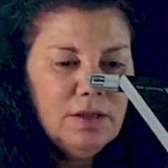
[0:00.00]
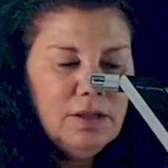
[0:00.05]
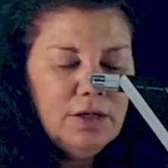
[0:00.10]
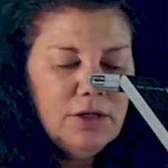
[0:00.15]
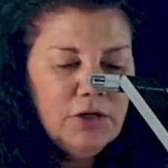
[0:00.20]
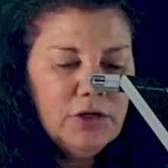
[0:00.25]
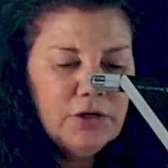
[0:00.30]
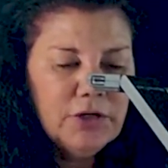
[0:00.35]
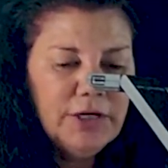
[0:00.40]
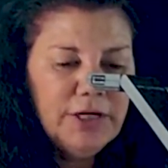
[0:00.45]

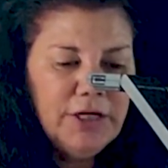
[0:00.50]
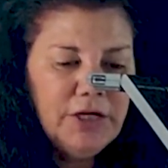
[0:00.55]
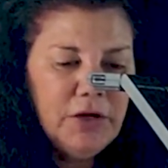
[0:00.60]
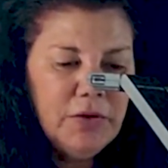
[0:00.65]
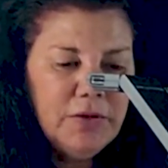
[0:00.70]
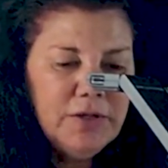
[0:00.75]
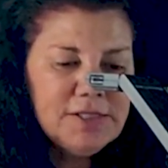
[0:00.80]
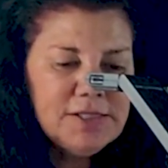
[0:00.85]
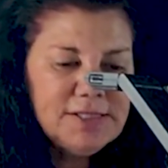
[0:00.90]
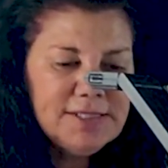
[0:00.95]
You're going to go
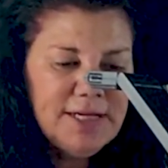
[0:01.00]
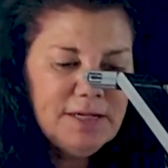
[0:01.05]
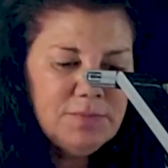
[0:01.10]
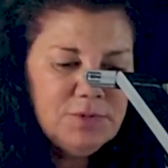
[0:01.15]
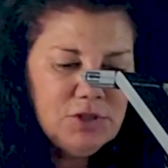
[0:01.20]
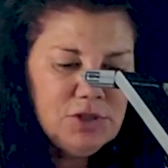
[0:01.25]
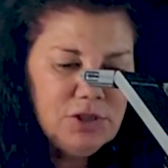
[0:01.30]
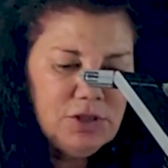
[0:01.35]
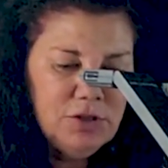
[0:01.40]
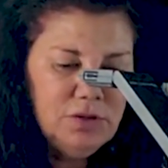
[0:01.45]
to
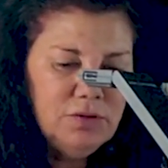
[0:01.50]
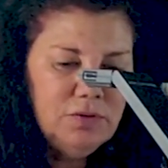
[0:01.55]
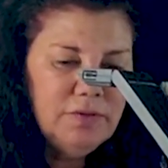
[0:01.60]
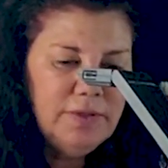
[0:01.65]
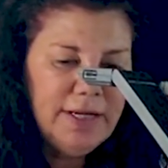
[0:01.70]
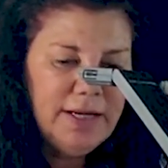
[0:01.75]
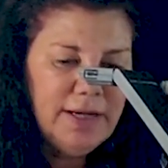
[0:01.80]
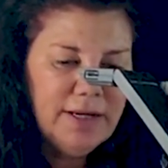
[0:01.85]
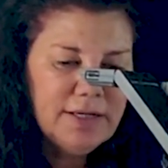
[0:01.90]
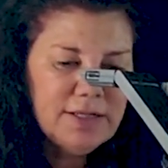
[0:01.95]
step 2
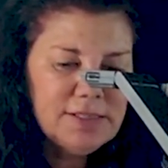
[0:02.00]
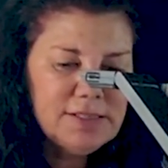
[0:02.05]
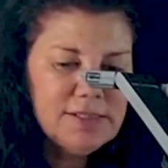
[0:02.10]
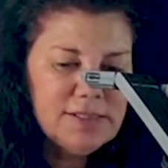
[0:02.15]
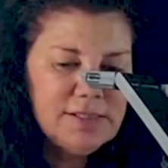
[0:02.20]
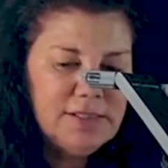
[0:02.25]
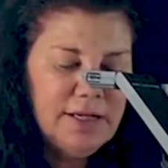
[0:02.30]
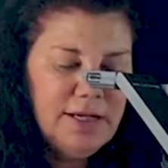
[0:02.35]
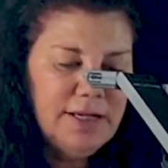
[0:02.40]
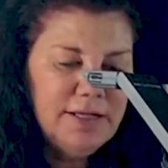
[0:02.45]

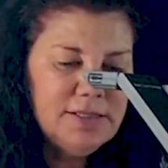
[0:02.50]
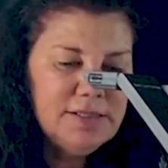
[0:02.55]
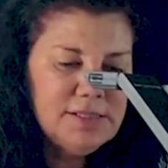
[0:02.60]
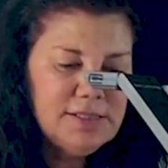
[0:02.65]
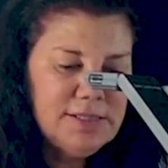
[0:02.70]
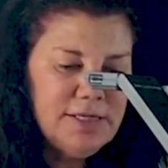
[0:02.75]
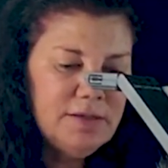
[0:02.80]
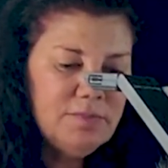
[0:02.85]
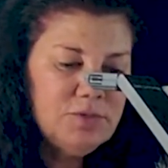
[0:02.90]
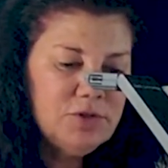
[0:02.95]
next. And
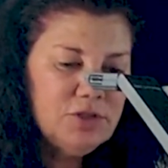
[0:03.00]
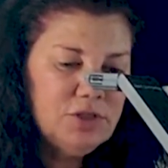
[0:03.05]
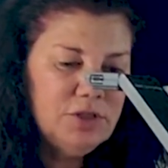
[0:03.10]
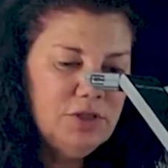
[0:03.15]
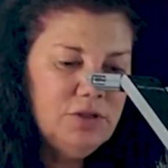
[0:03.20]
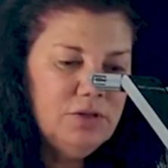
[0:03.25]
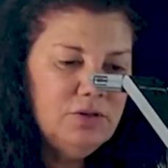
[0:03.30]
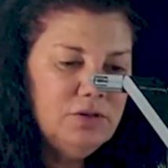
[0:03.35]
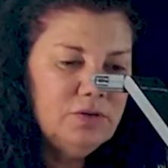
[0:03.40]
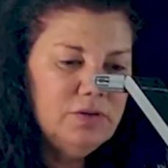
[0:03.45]
step 2
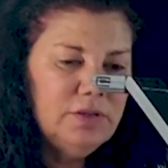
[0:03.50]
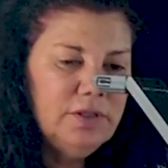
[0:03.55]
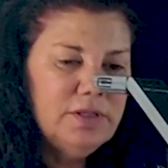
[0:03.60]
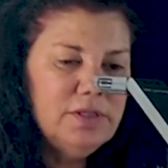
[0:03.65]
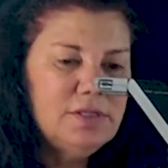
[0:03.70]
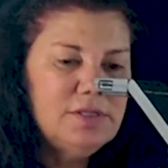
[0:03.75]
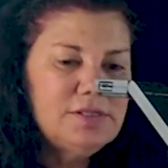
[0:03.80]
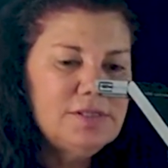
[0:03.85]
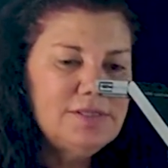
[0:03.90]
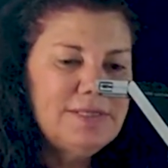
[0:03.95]

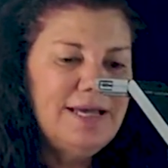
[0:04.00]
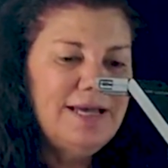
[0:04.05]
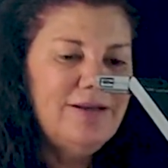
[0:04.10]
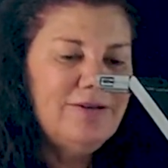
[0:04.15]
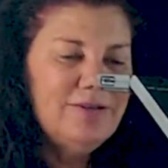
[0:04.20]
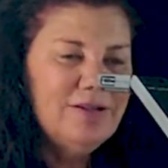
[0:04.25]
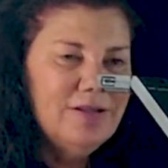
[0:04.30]
is that